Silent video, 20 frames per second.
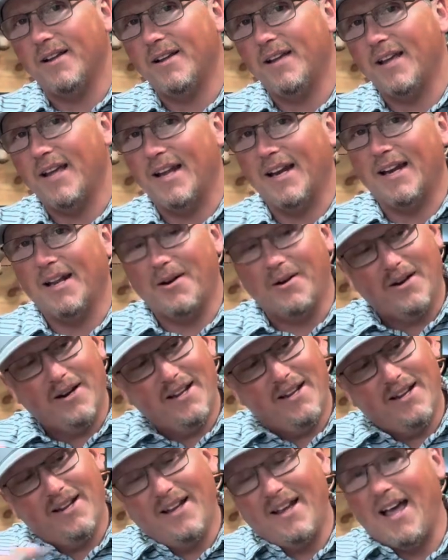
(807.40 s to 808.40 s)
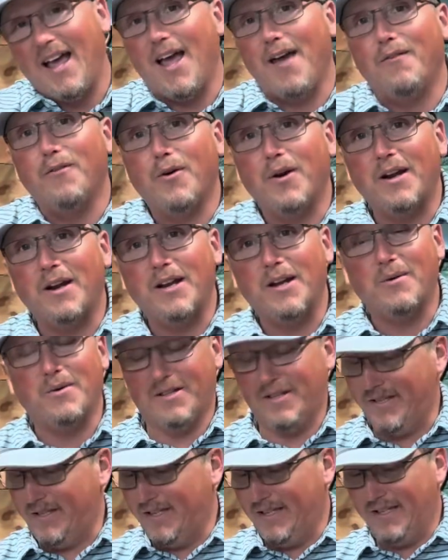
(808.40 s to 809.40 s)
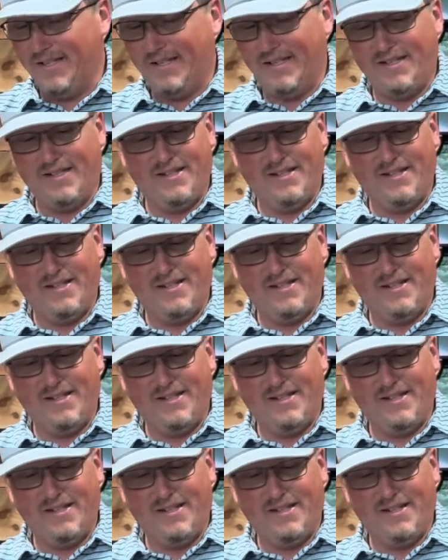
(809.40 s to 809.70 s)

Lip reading: and literally, I have no idea what this is.